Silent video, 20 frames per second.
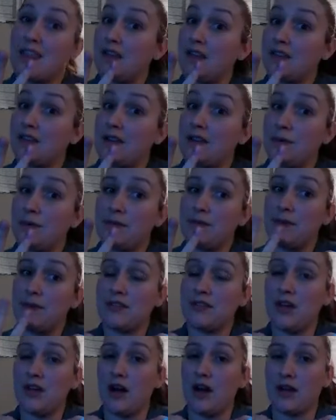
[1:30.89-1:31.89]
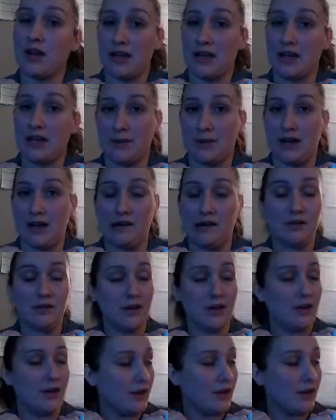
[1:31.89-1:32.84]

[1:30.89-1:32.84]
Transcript: things that we've been talking about.